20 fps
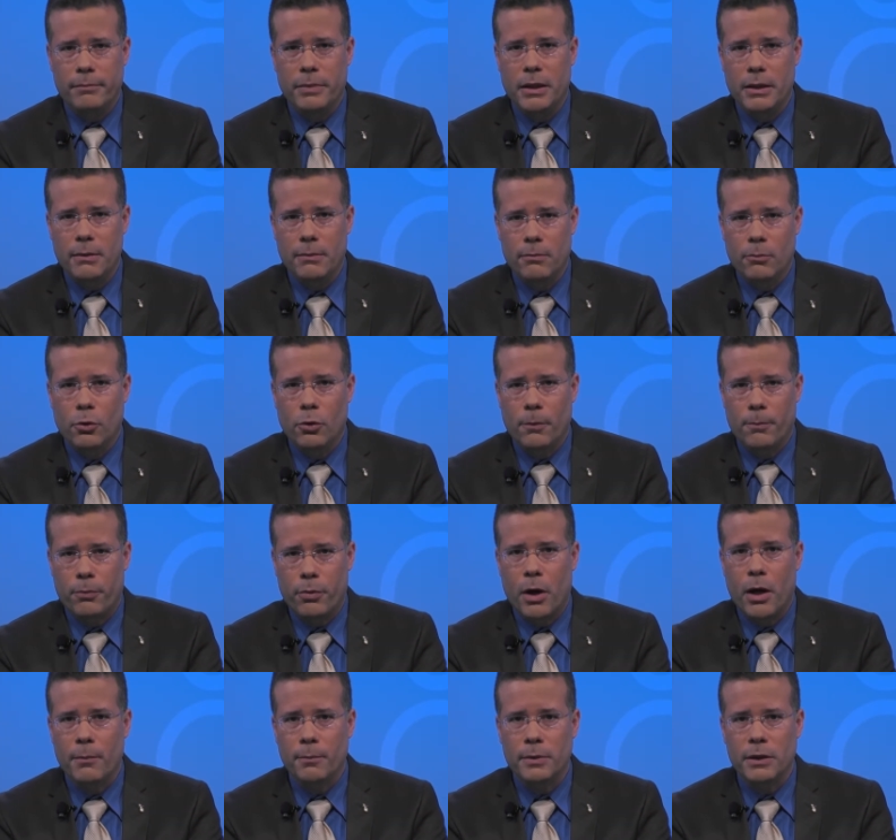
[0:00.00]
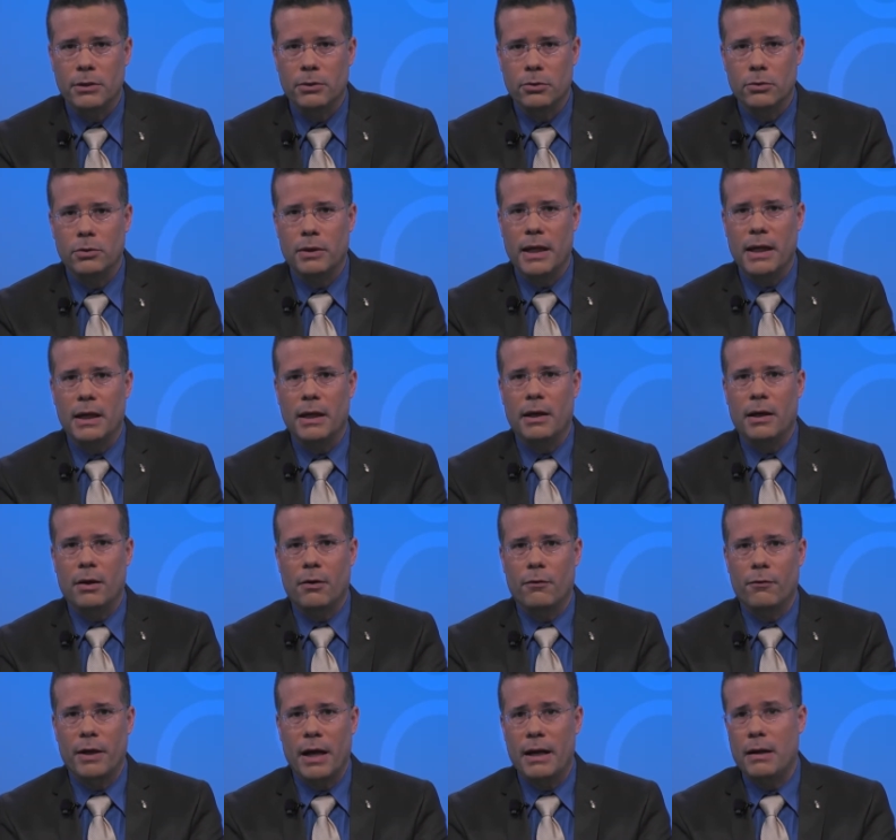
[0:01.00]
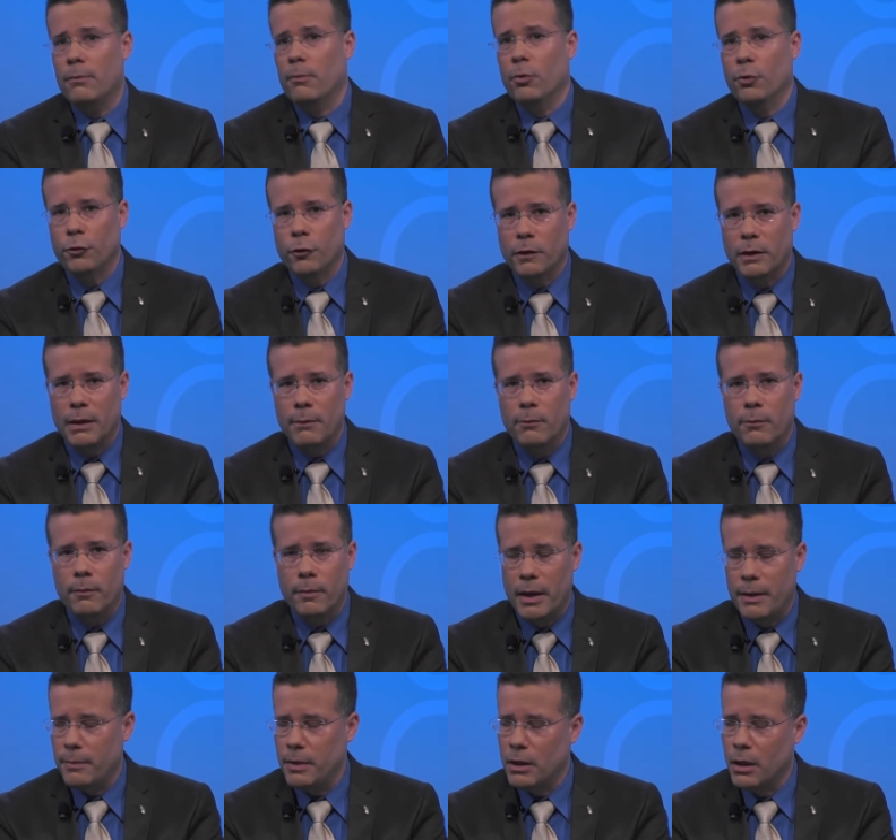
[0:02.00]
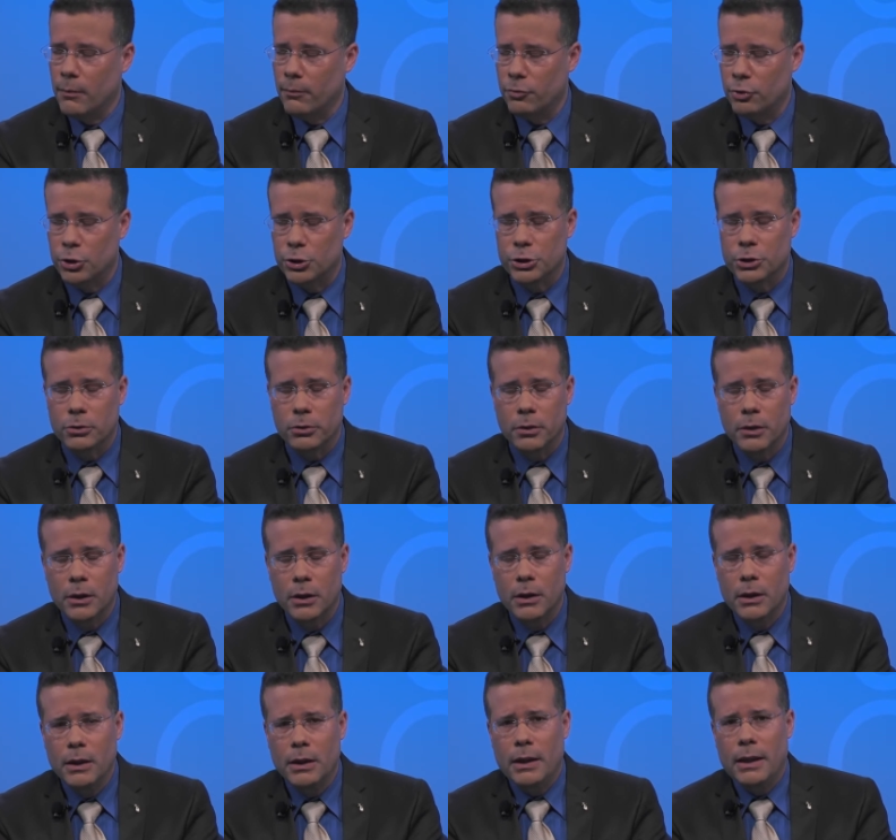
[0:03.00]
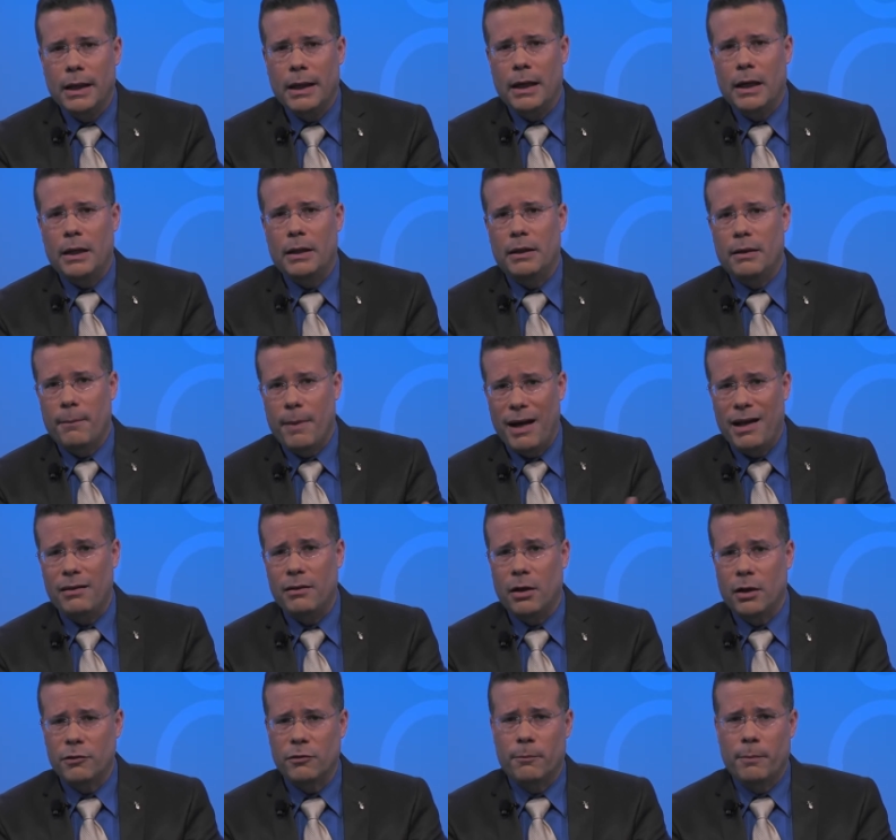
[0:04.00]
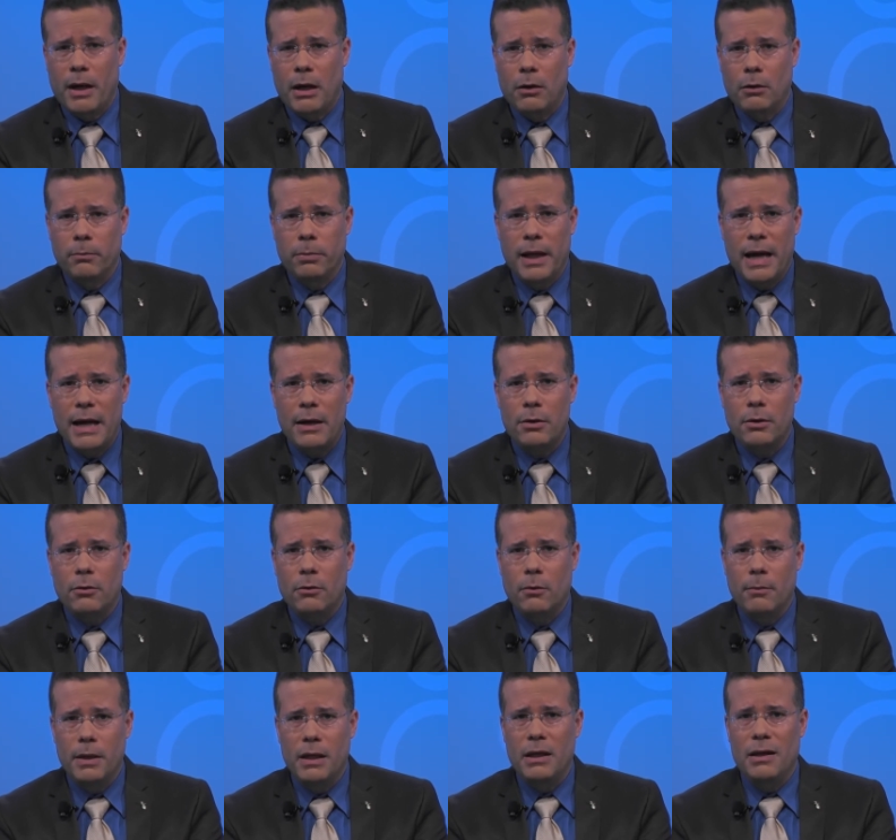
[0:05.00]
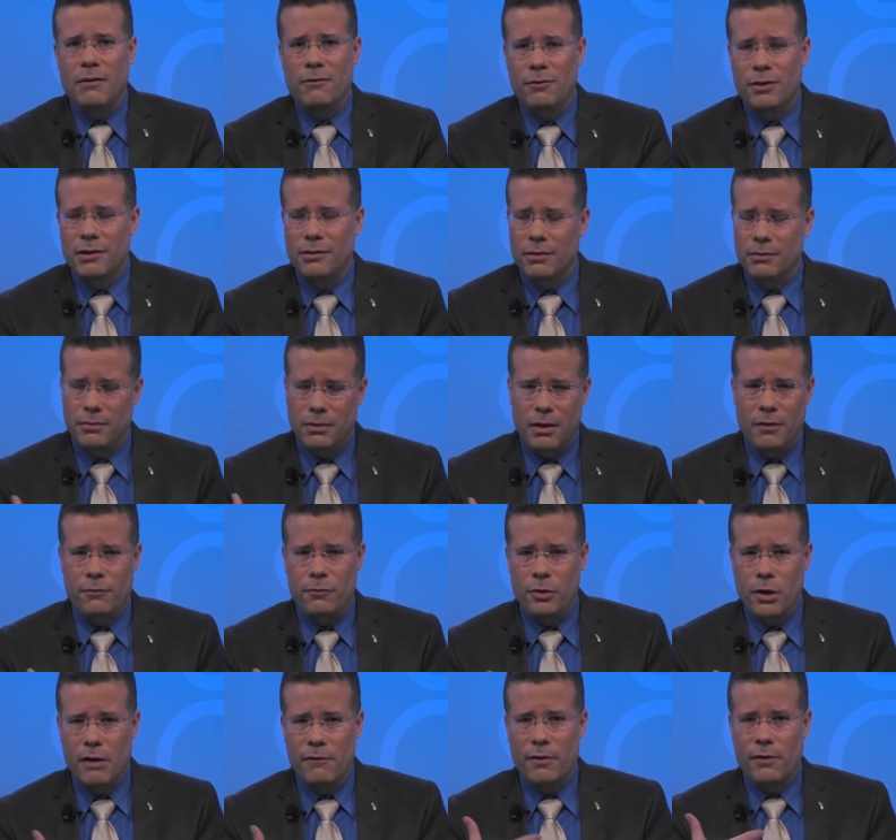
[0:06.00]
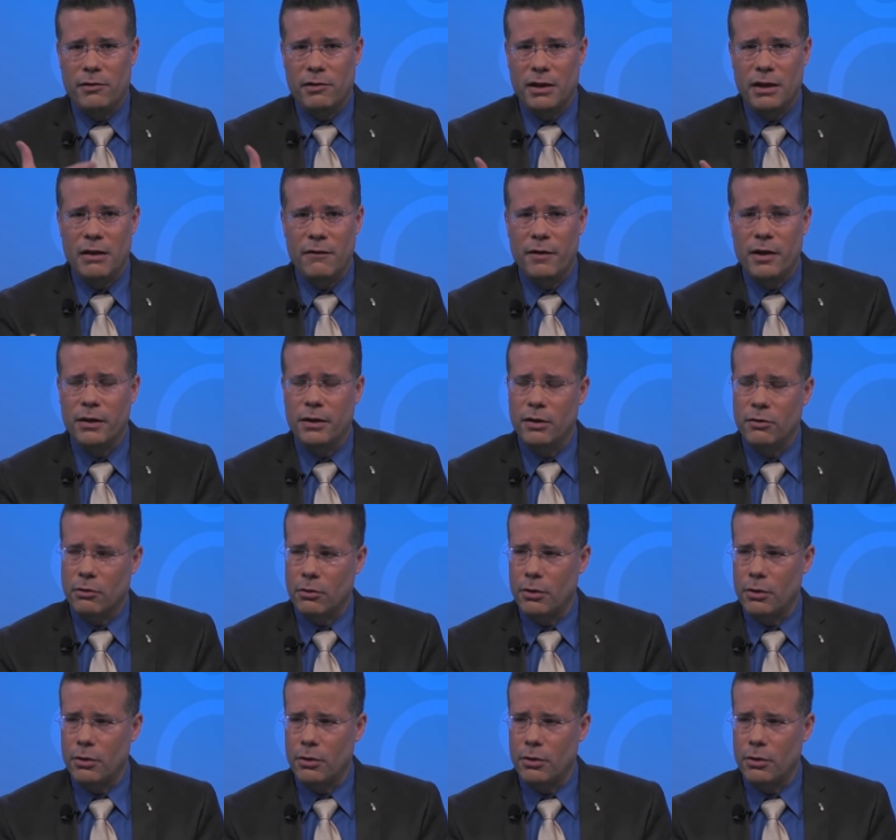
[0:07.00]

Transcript: be more prompt into taking care of that. And most of the time might become surgical. And the loss of bowel bladder will be if, the, if you have a significant disc